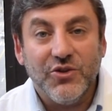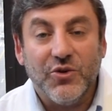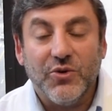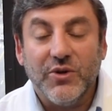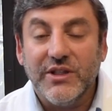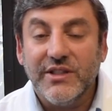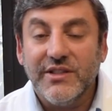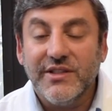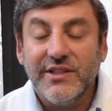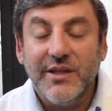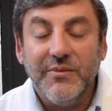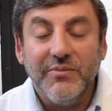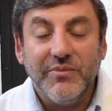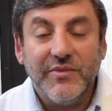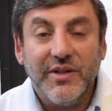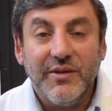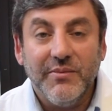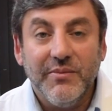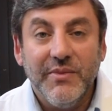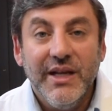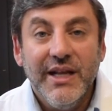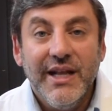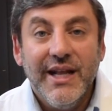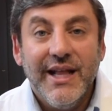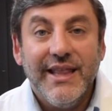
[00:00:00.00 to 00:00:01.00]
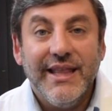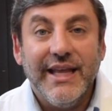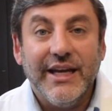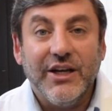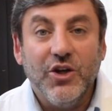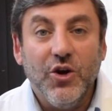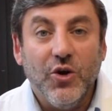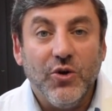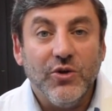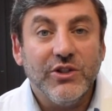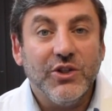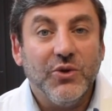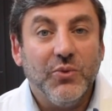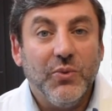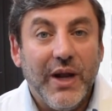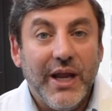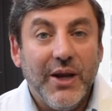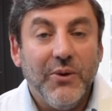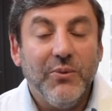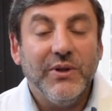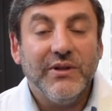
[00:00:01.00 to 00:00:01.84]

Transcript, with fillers: or a symptom that goes away